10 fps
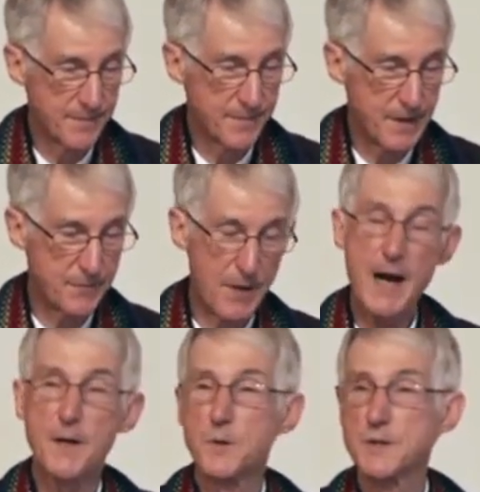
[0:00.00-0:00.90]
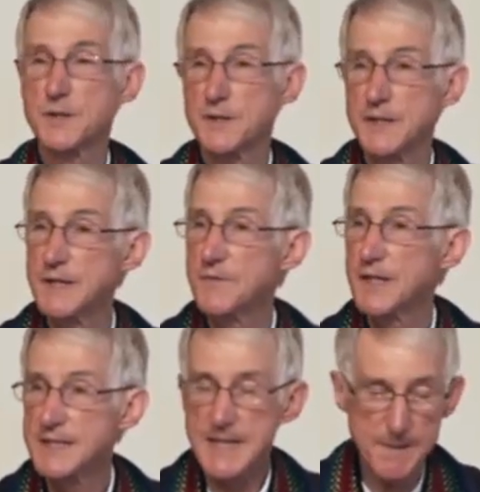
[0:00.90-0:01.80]
If I were to even
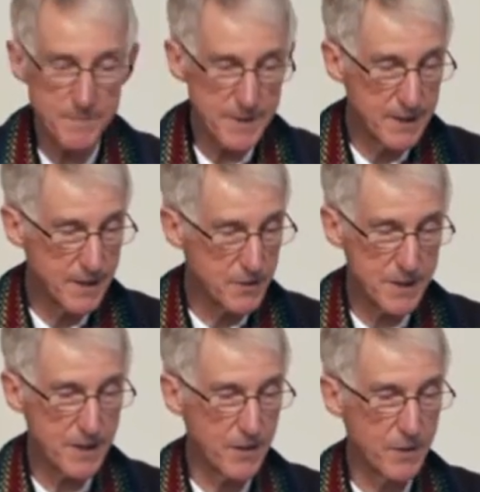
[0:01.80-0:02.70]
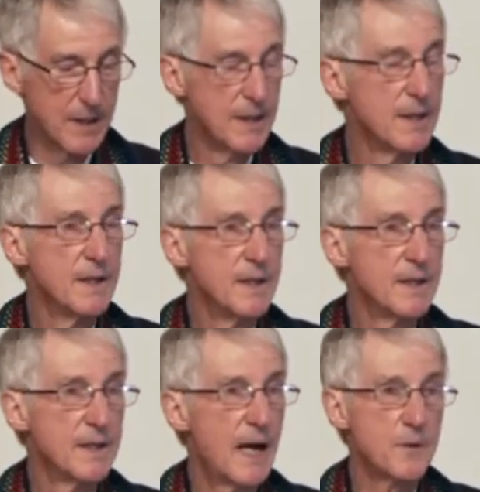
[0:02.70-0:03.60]
attempt to do so,
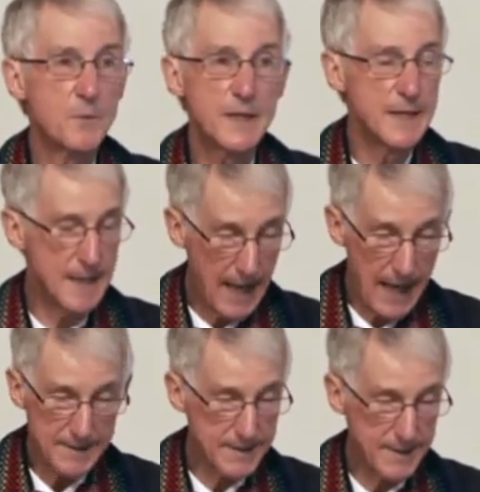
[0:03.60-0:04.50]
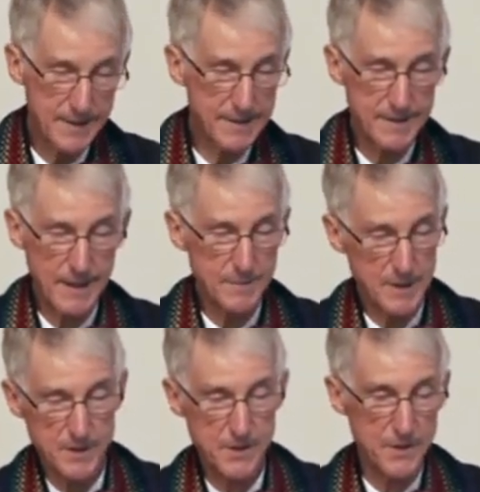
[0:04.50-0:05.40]
I would not
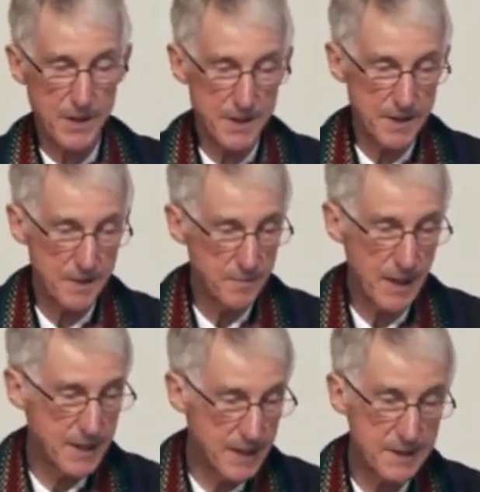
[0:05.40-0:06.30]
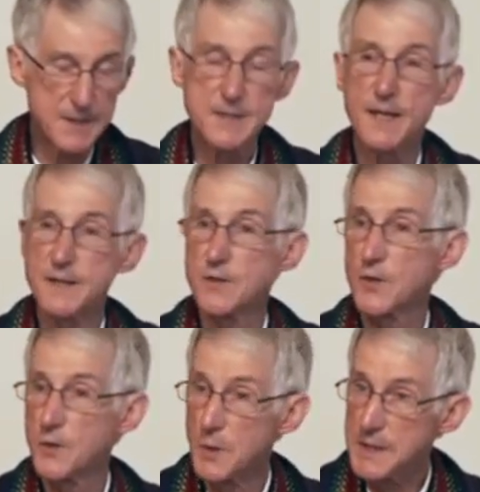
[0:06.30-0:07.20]
demonstrate my insight
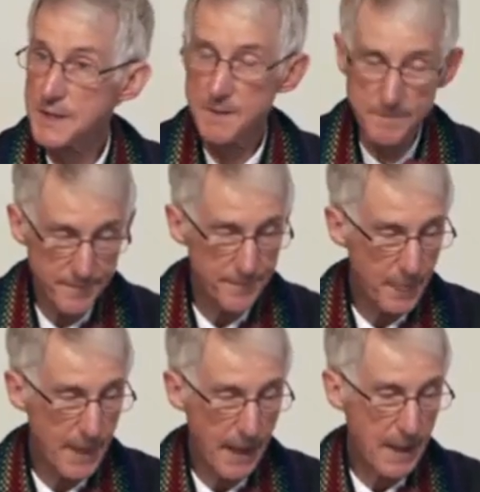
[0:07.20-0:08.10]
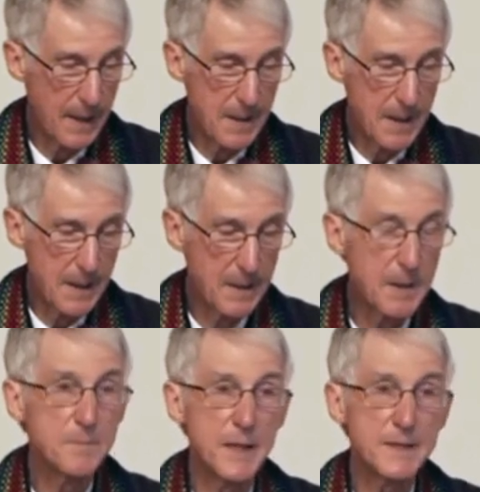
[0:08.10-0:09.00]
or wisdom,
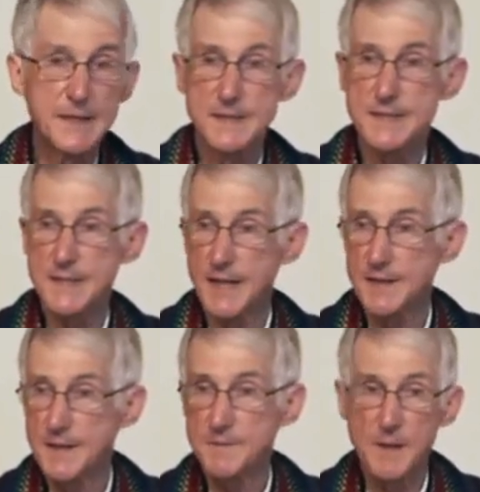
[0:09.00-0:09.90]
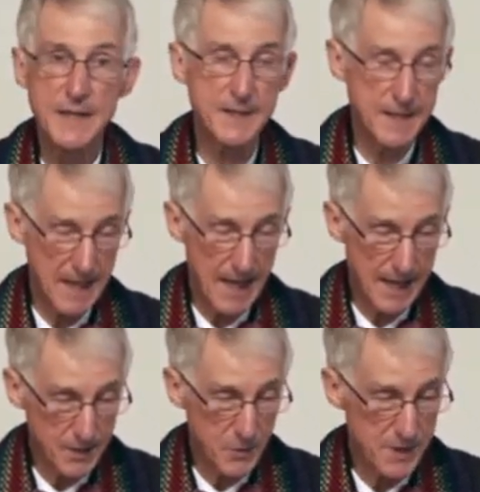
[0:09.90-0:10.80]
but instead my
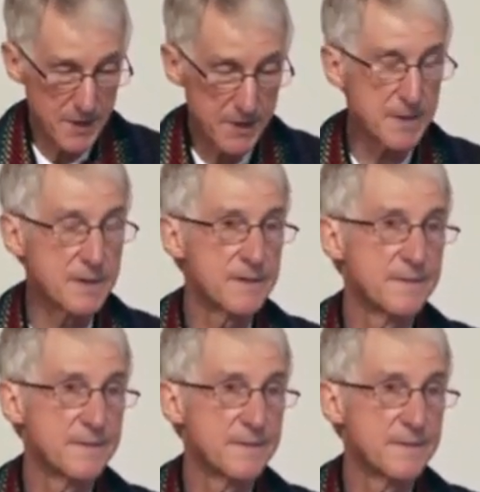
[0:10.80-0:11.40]
inadequacies.